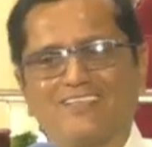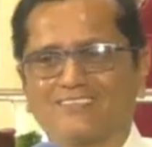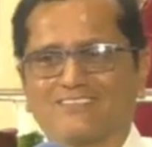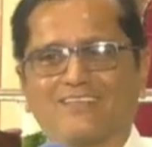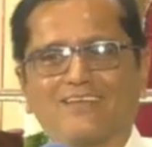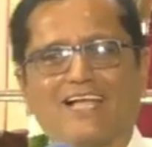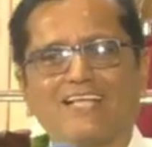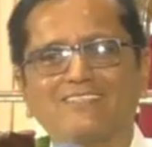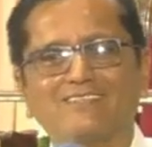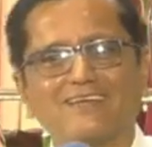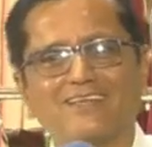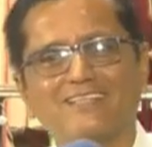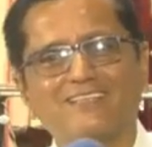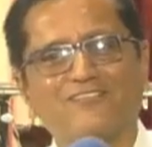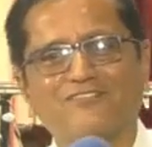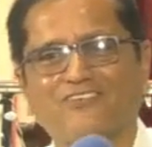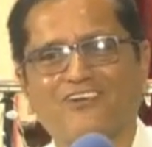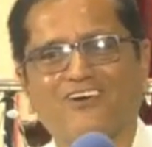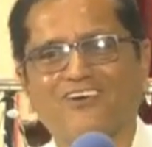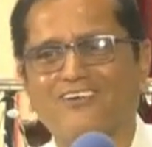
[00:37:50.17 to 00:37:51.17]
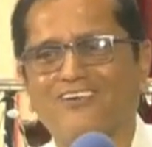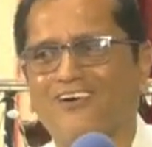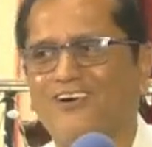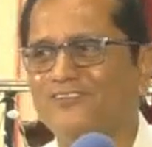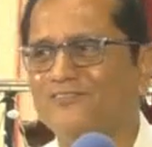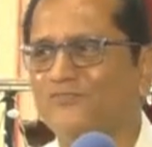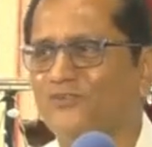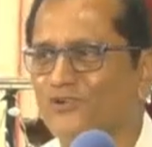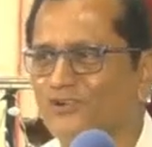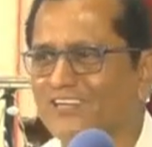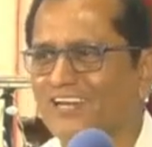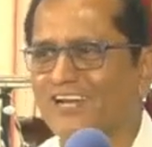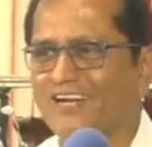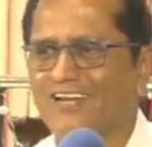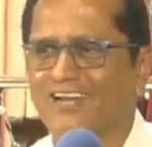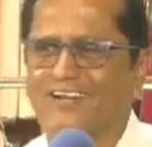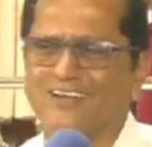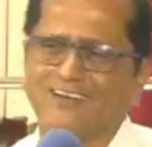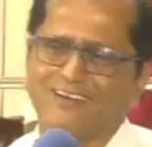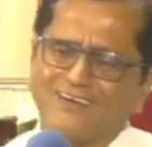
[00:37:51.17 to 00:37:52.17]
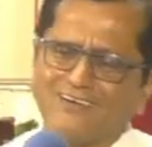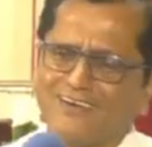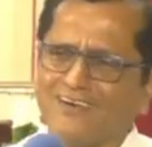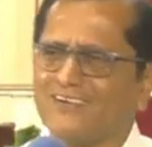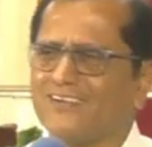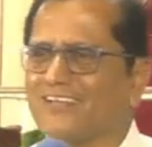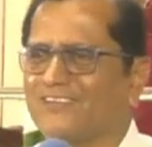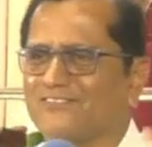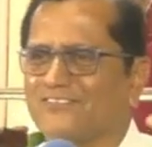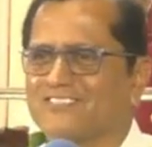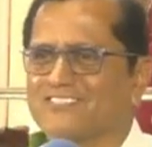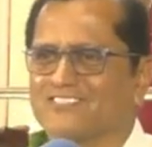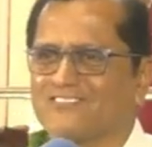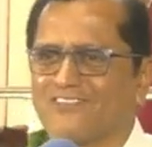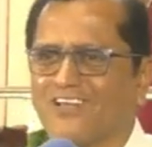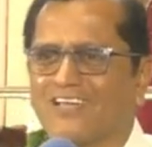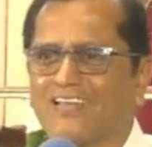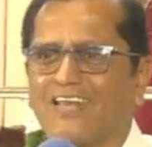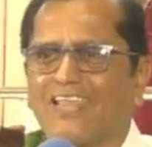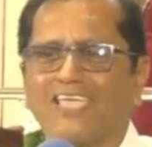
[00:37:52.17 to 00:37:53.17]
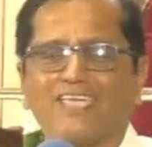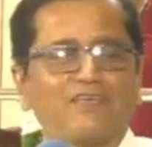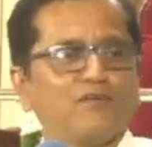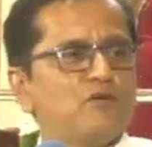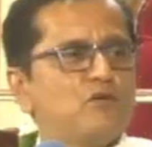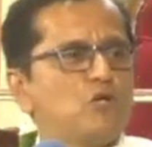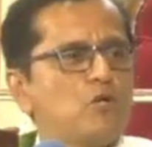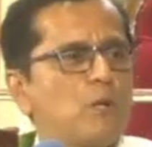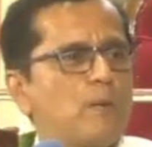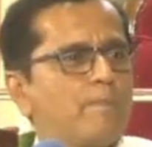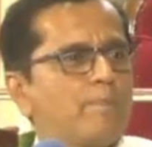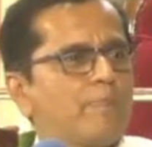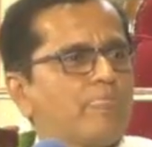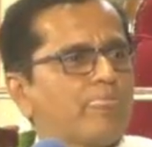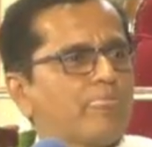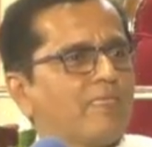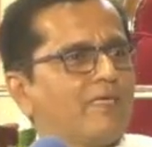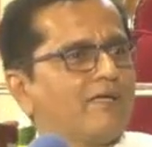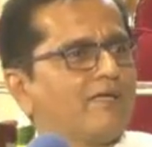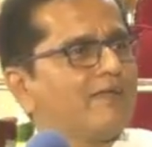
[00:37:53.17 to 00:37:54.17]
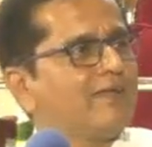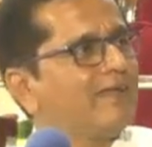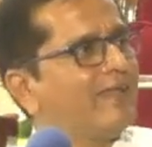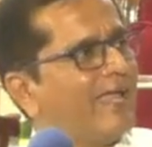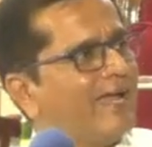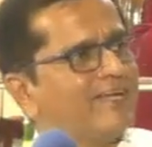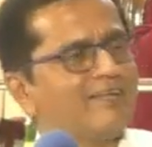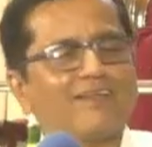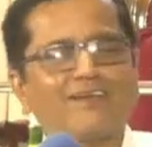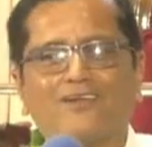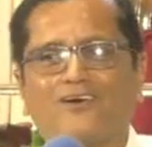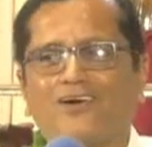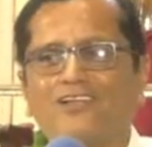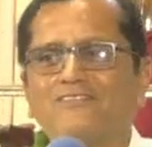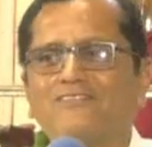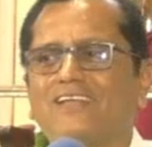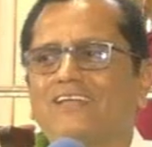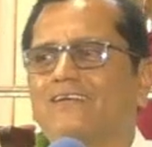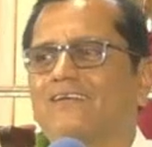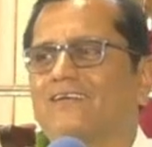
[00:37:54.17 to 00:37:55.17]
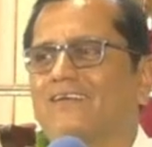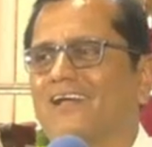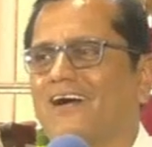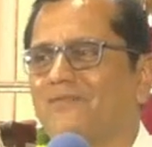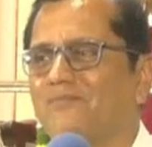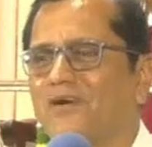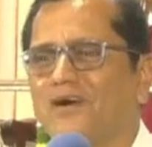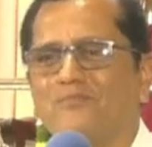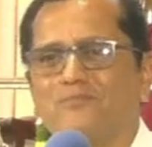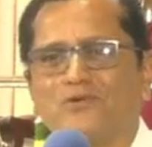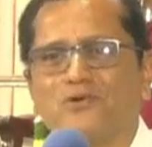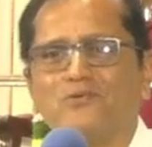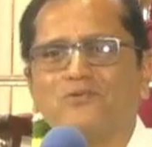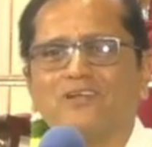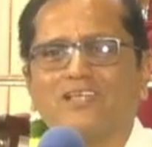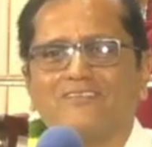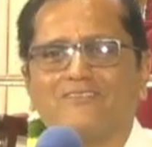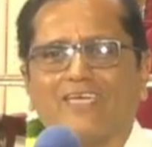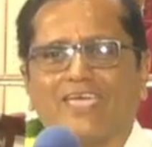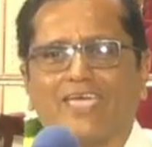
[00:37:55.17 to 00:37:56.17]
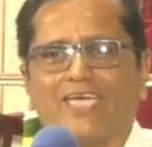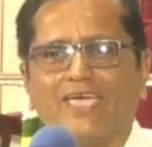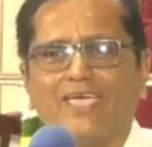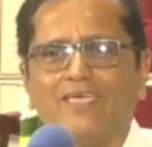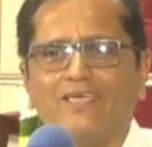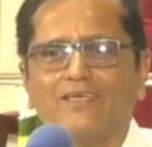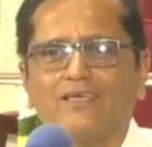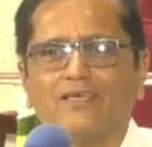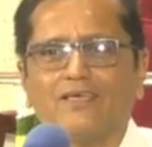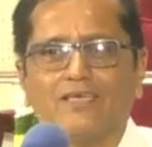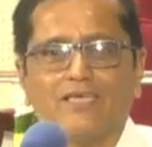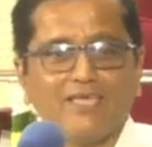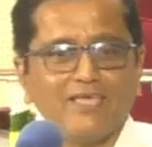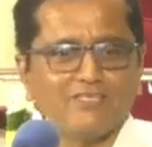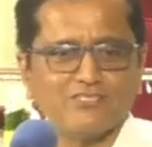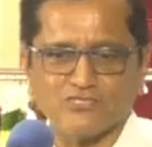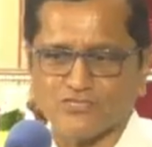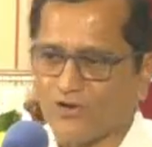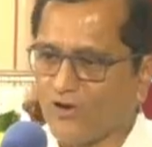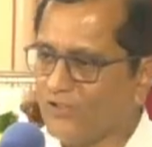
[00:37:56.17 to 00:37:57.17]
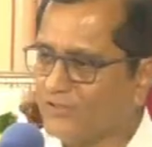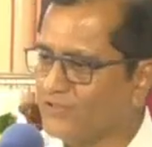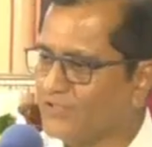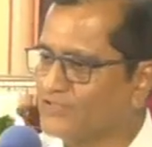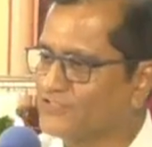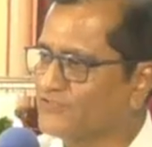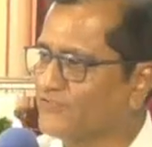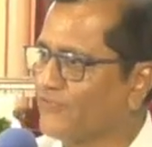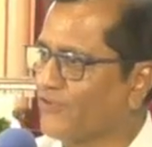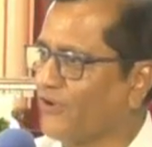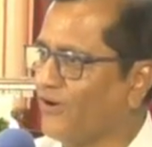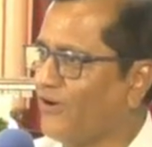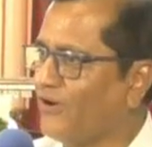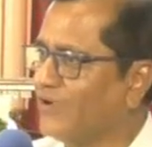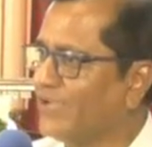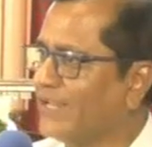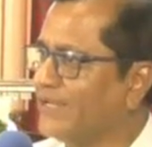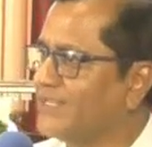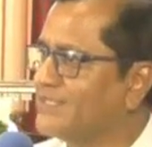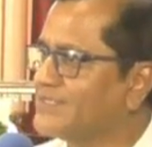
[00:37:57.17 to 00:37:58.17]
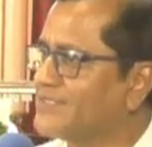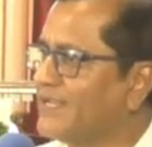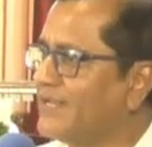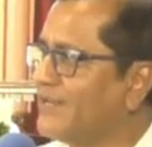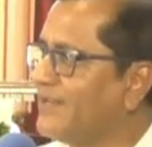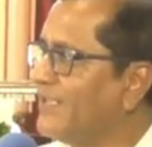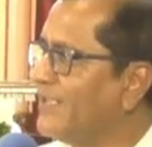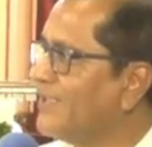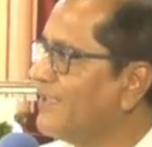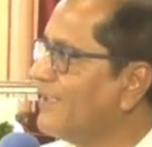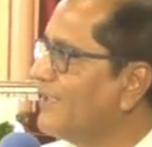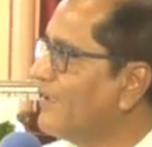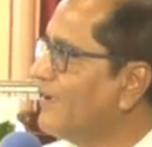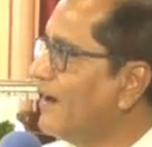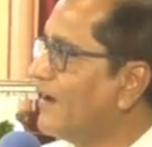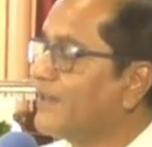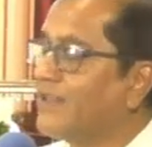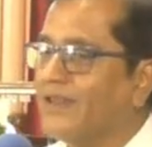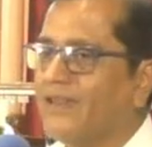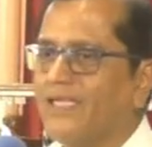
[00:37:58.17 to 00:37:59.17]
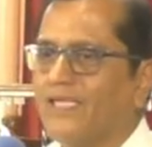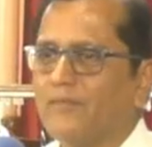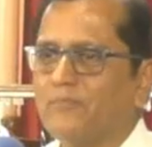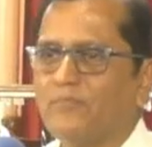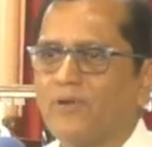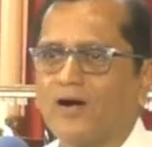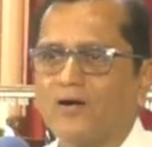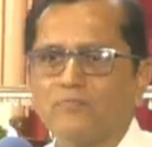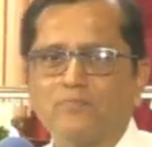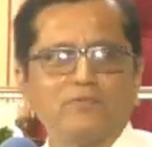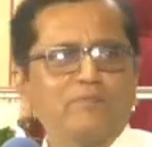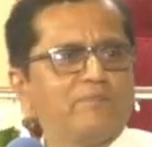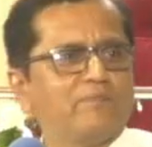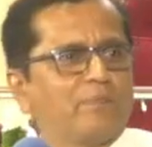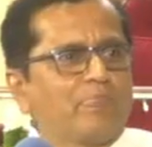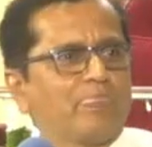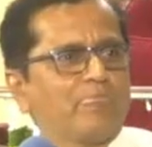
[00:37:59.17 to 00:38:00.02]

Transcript: So naturally the frog got wounded and it, oh, it was struggling. Later on, when Rama moved away, he saw this frog and he said, Are papam,